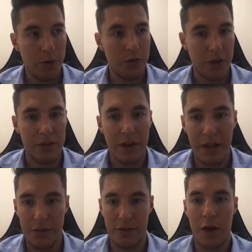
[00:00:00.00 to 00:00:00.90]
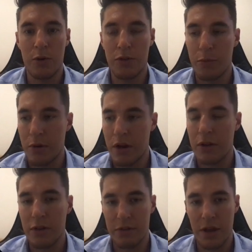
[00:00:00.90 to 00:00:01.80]
subtly sells your
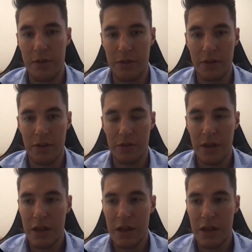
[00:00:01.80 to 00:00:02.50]
products and services,